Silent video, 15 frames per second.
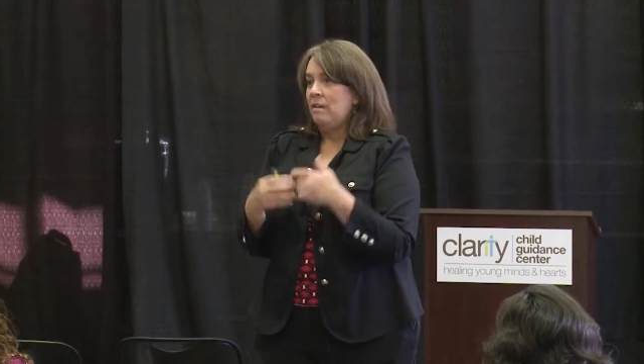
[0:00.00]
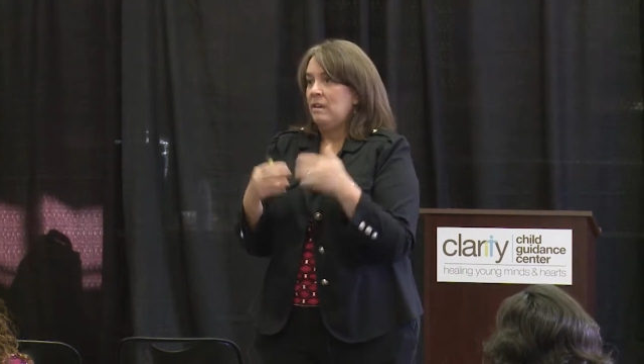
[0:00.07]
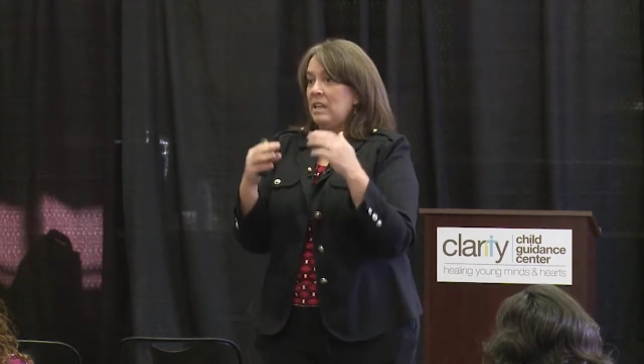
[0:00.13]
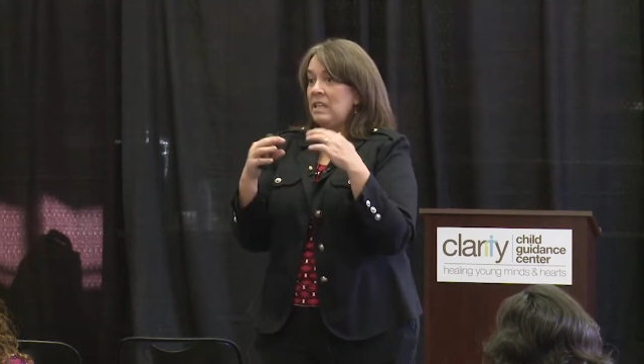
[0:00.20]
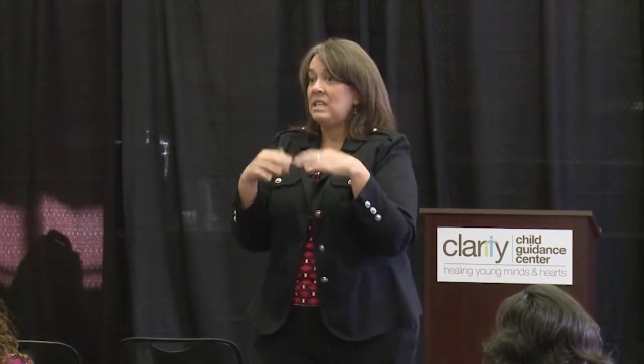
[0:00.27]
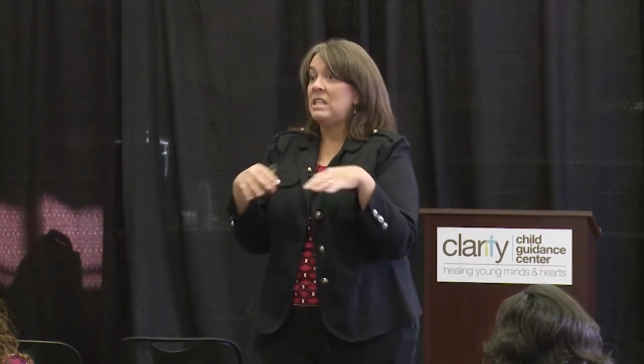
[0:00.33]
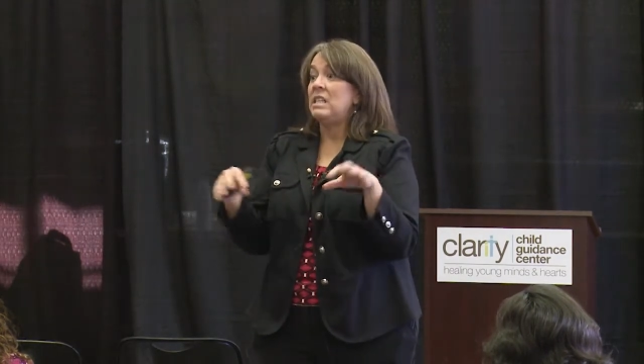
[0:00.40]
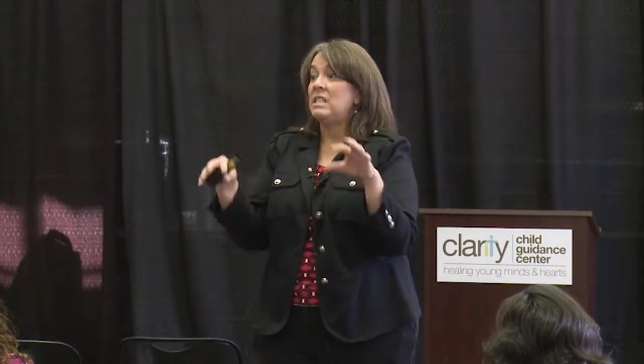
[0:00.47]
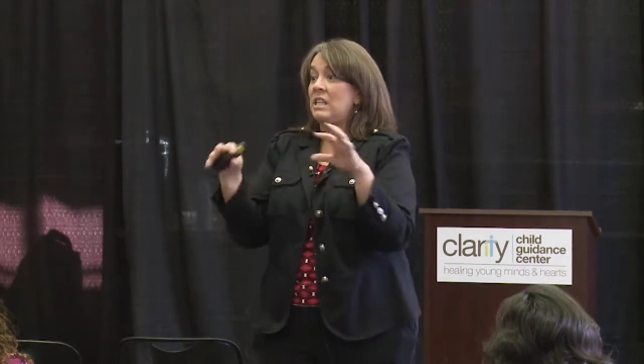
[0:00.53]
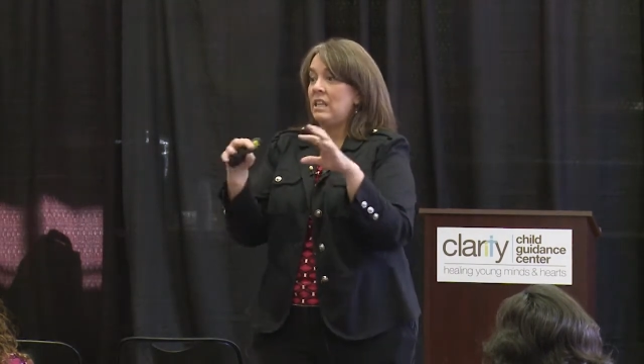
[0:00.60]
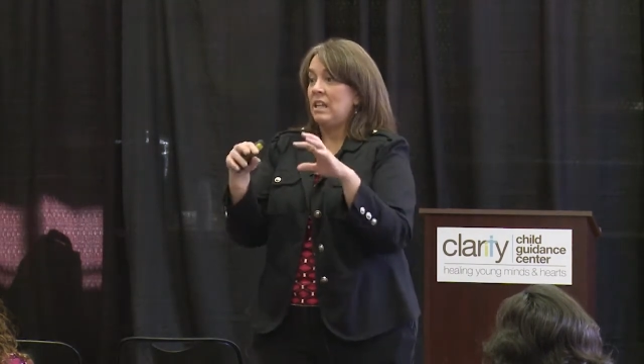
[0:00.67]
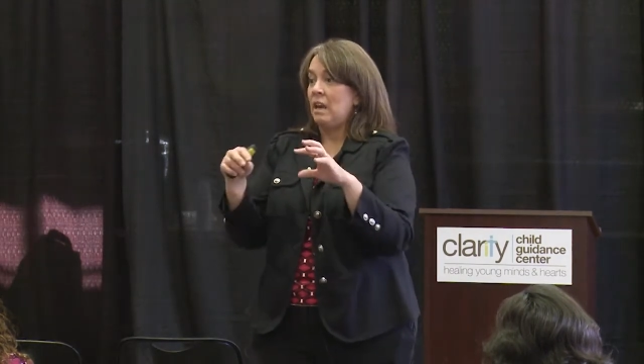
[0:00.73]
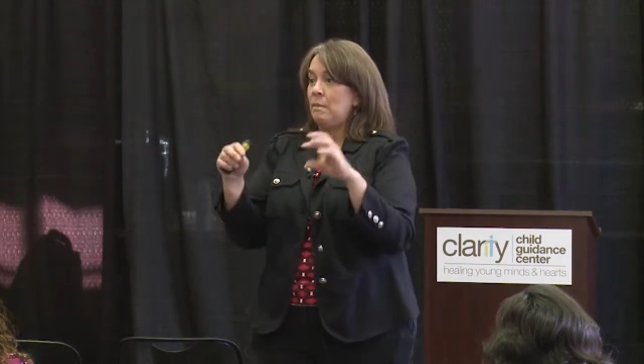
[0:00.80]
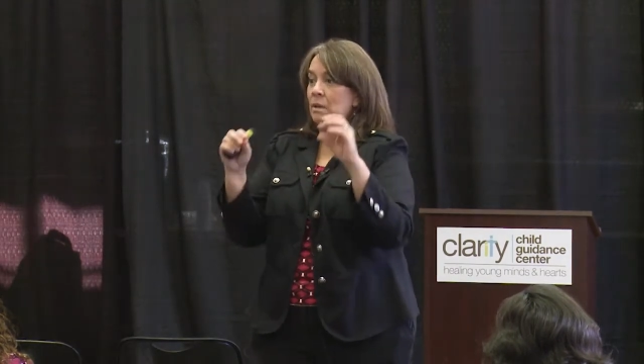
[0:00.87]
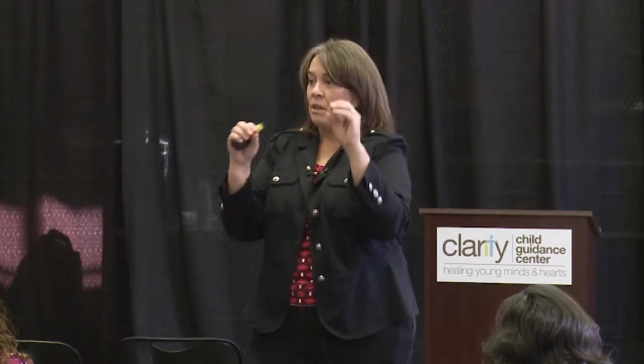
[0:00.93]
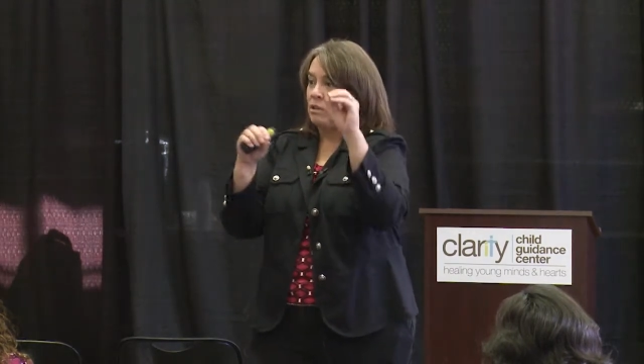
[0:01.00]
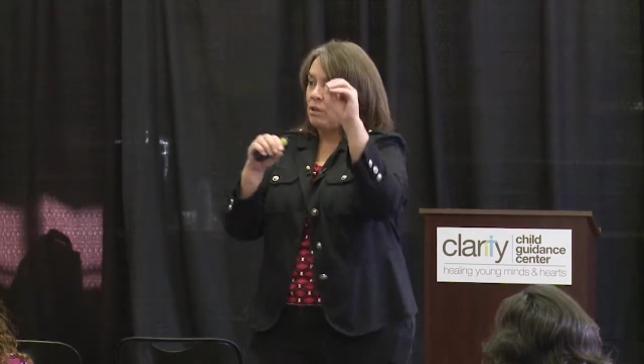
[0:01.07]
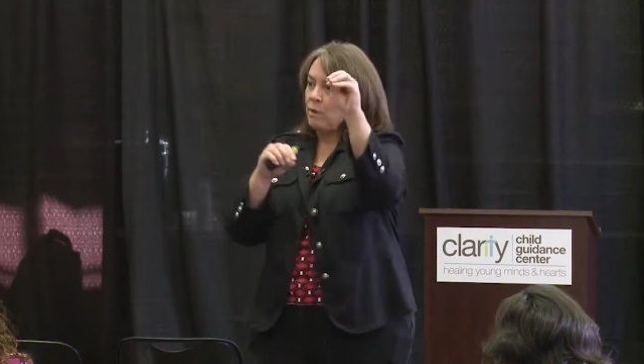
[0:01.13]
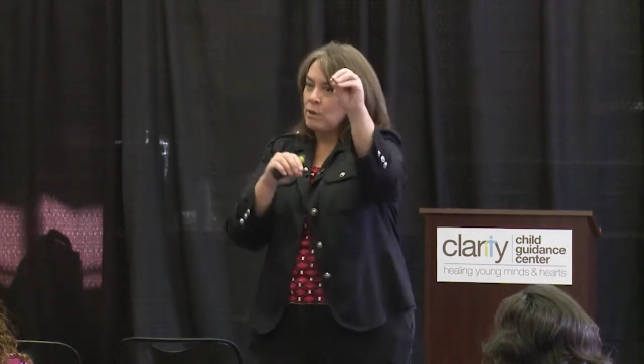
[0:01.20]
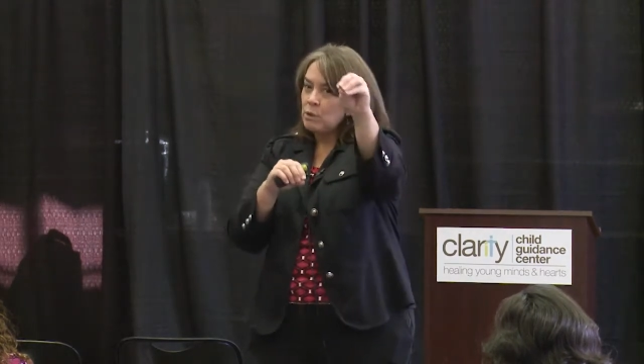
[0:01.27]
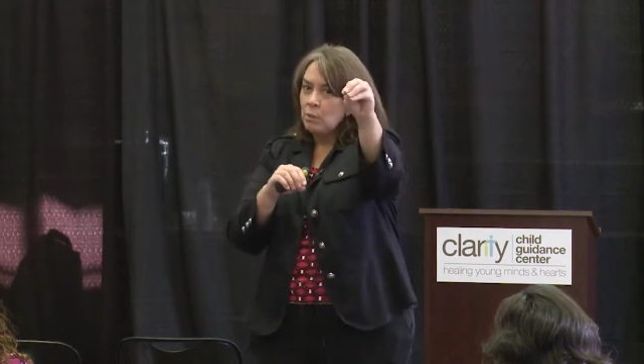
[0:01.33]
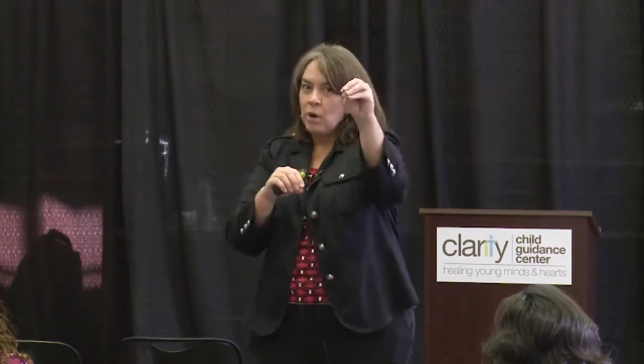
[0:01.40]
consistently. I mean, there's
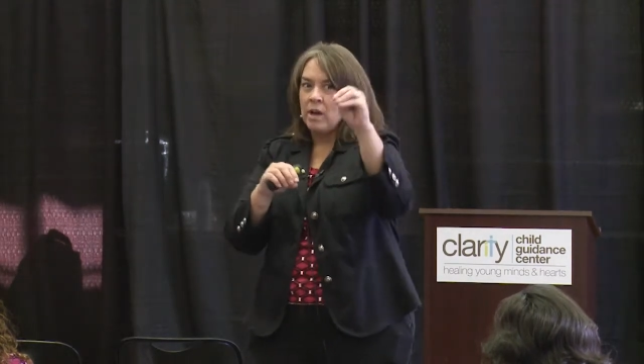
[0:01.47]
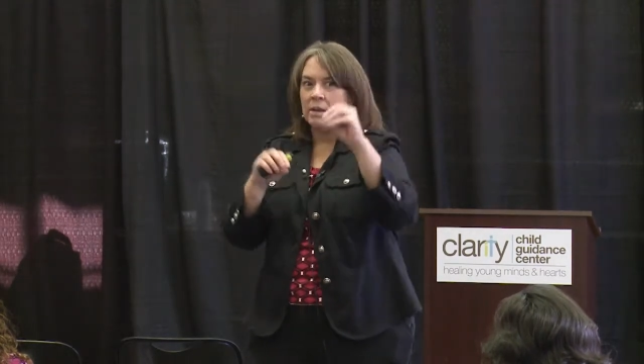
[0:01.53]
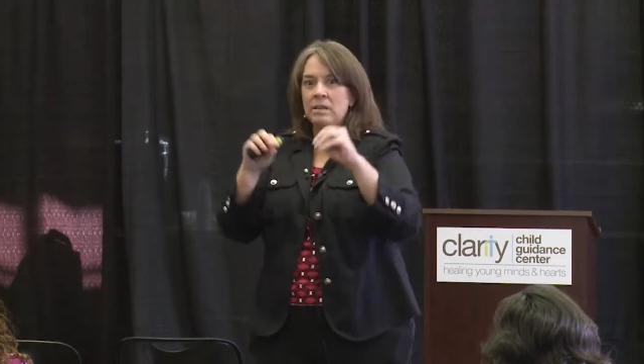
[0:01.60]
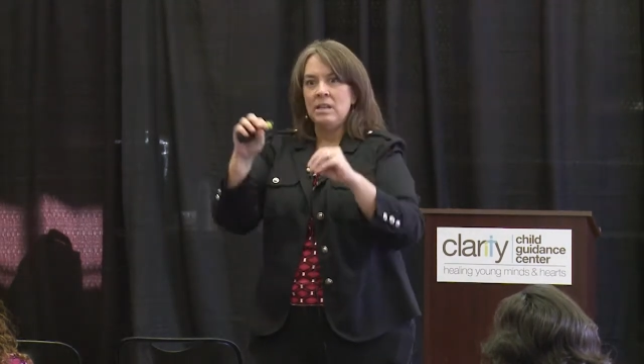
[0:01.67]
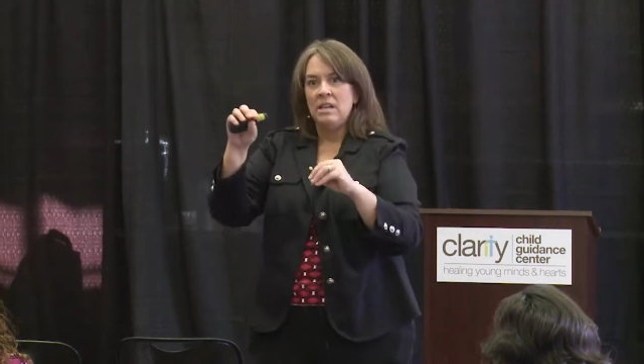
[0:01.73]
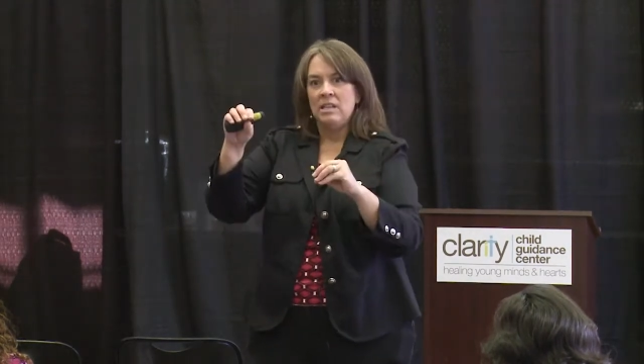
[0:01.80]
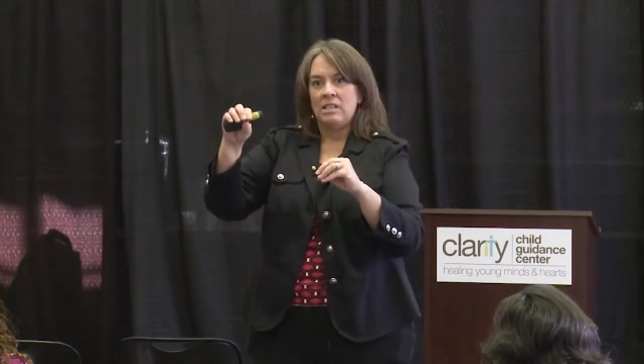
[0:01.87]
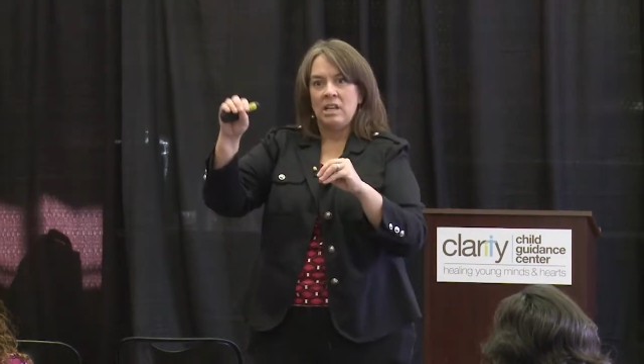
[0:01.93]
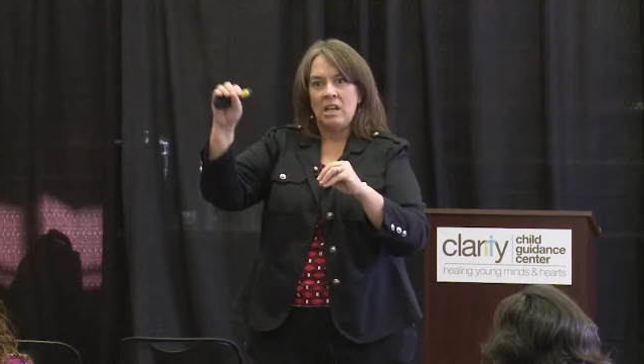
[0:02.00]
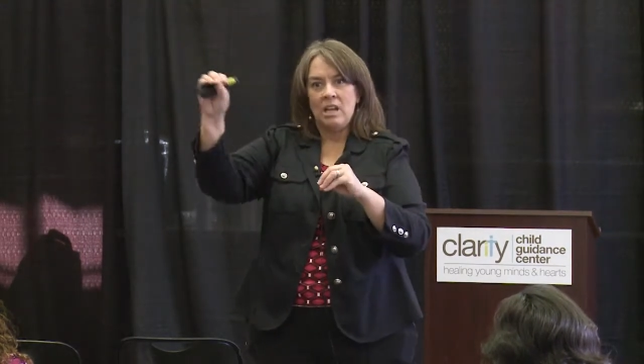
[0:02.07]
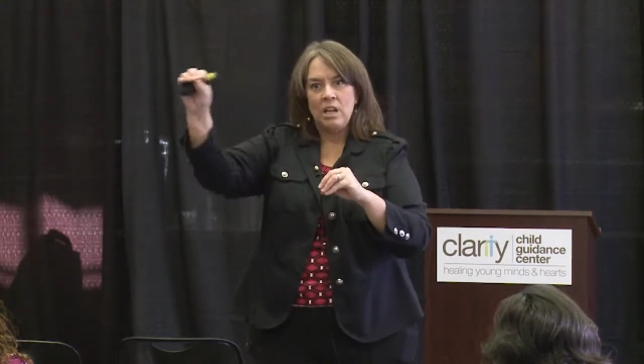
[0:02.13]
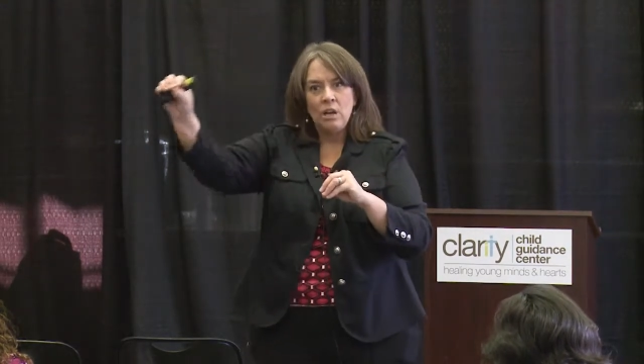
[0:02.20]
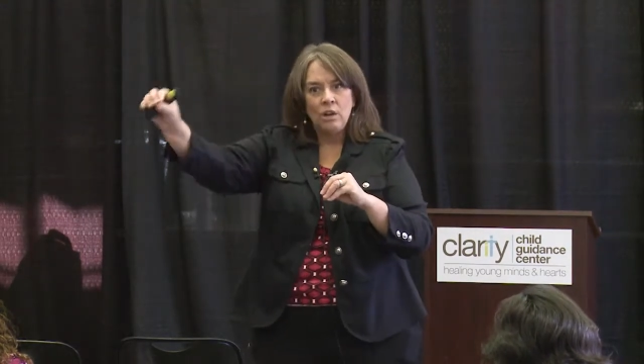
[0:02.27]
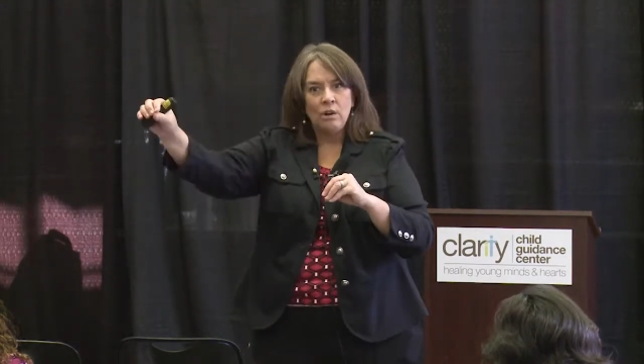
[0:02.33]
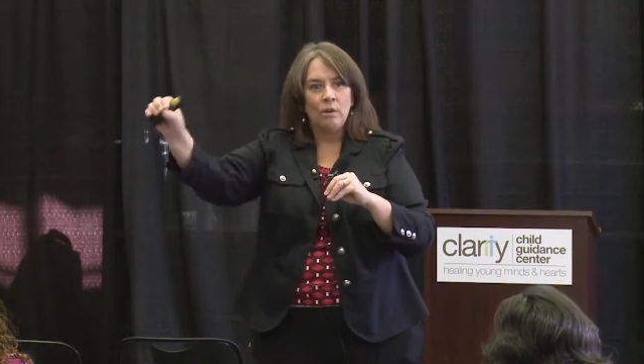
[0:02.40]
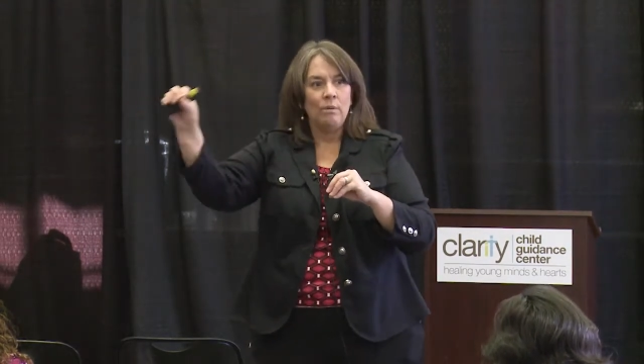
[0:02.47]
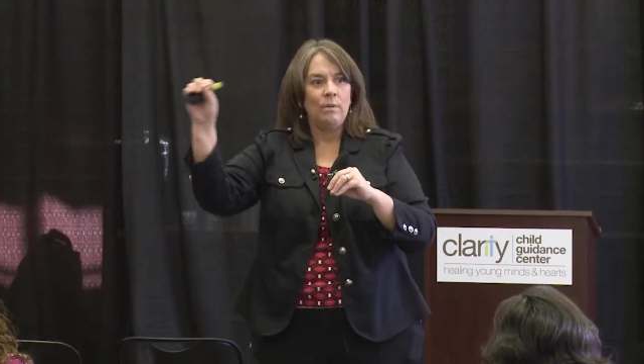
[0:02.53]
always one study here,